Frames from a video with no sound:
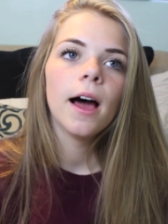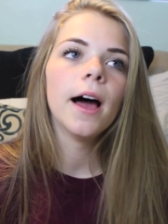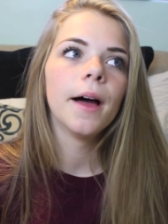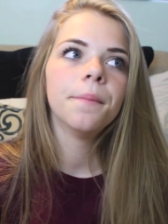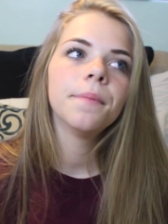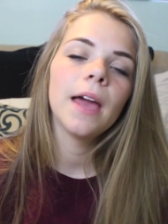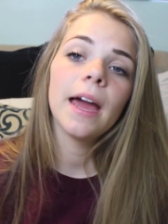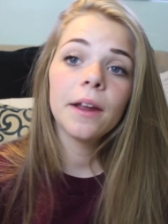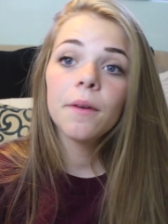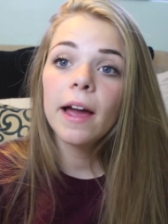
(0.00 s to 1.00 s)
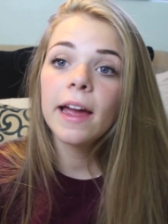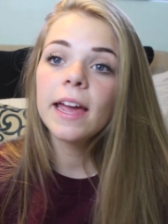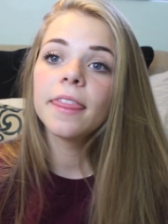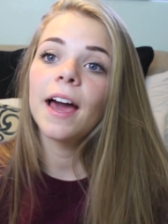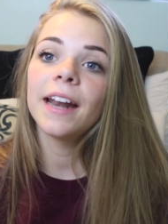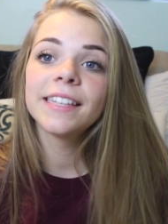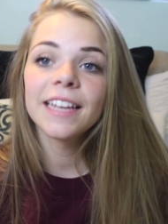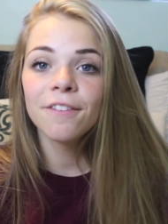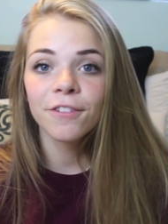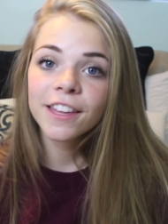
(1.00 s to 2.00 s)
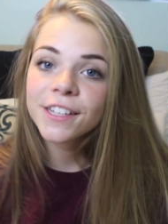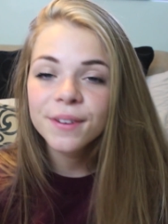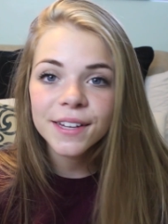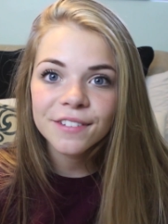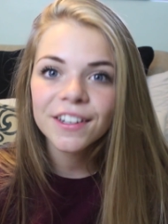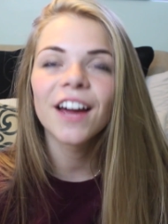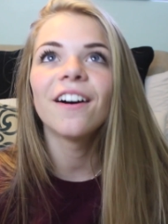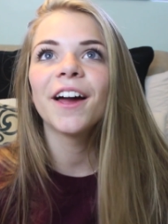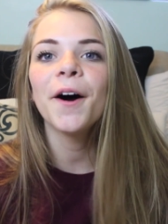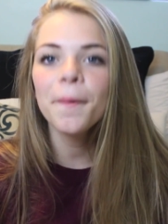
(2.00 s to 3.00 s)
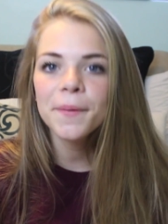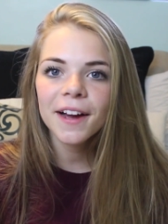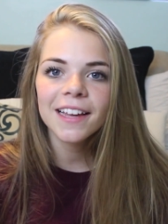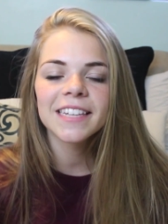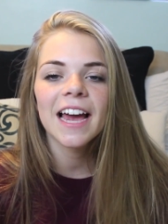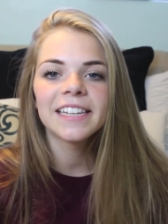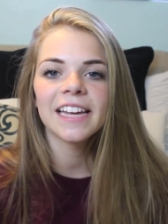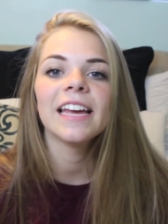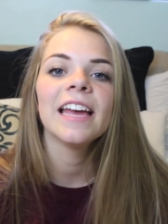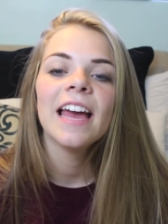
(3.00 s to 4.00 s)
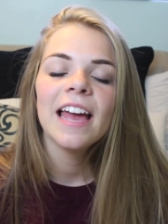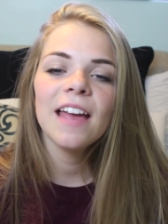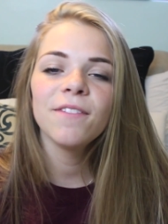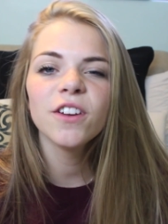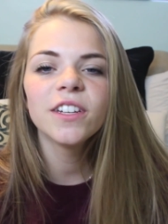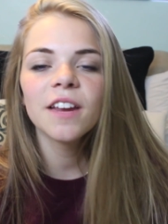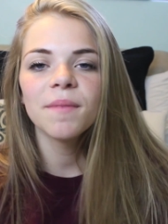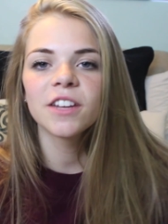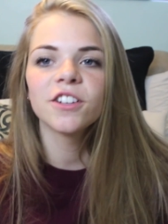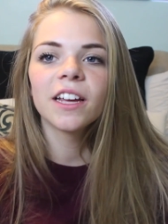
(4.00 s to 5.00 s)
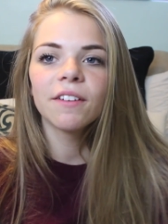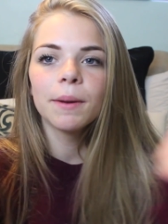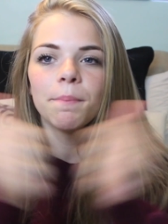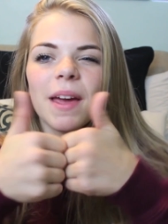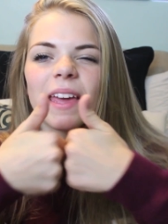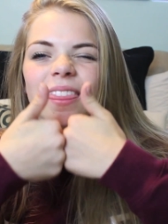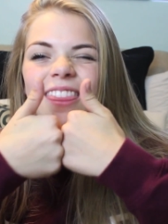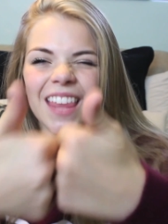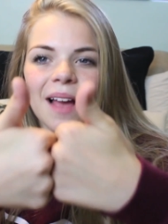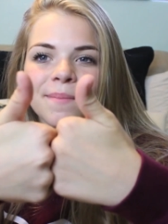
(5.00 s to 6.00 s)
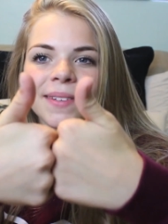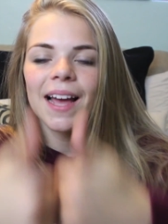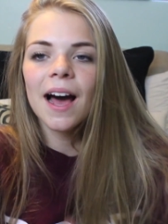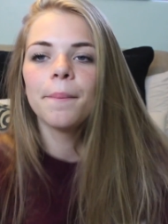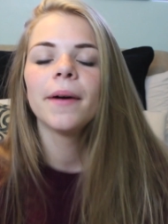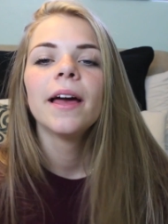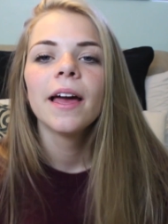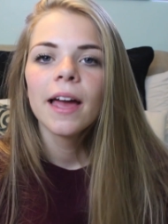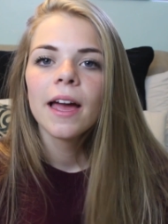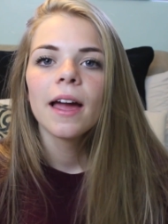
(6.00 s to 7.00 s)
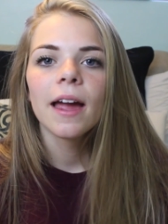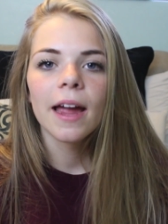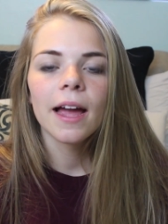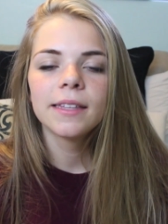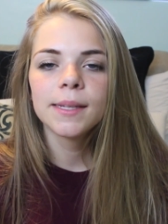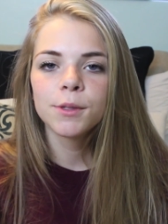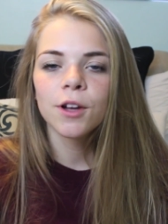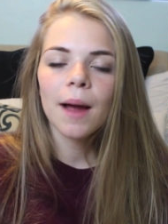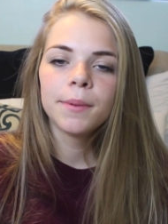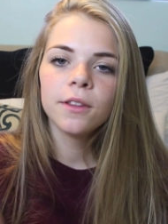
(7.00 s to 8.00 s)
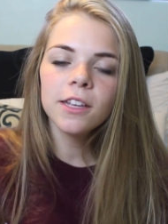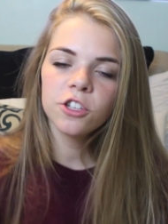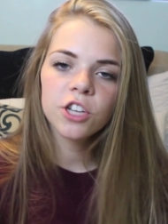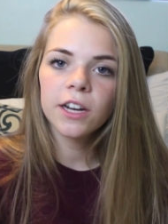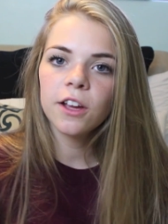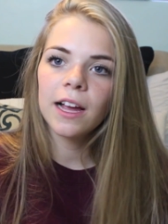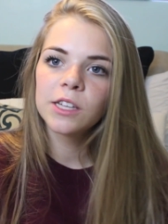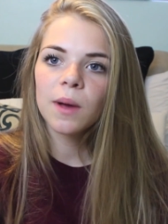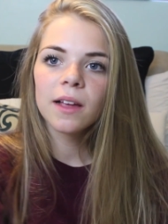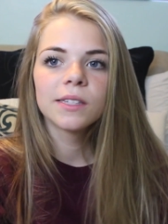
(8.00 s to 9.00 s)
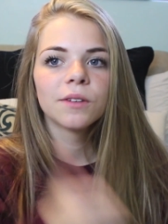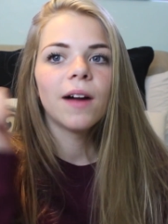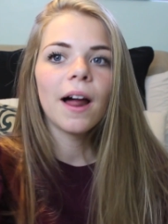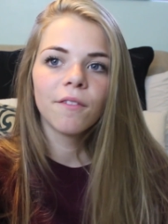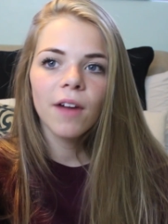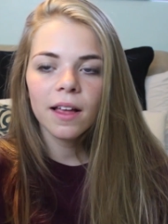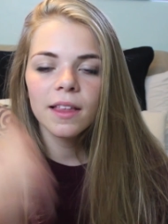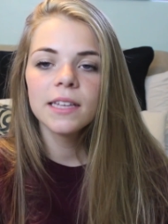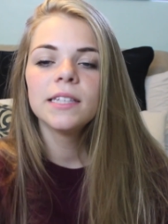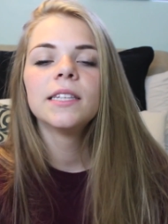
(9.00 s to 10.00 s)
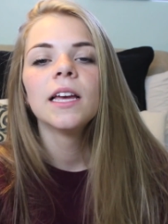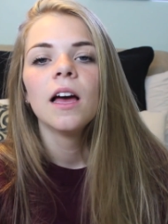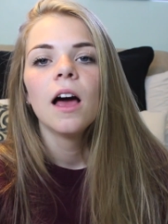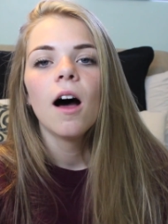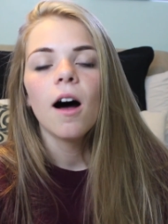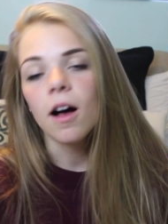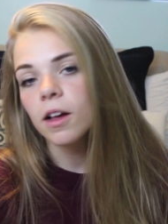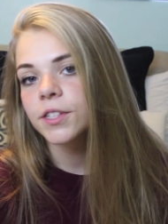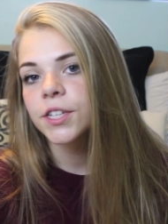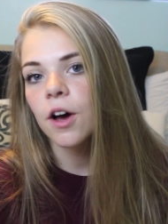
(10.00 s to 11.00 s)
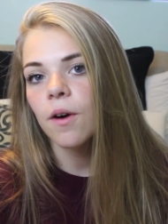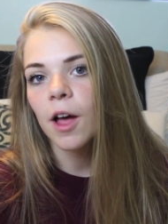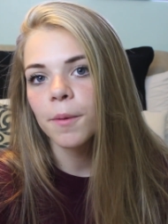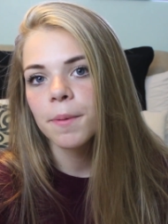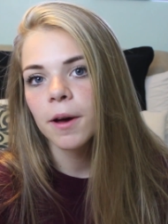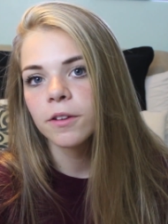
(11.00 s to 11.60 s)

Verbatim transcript: Um, anyway, that is it for this week's video. I hope you guys liked it. If you did, make sure to give it a big thumbs up and subscribe to this channel as well as the Rad and Reckless. Also, I'll be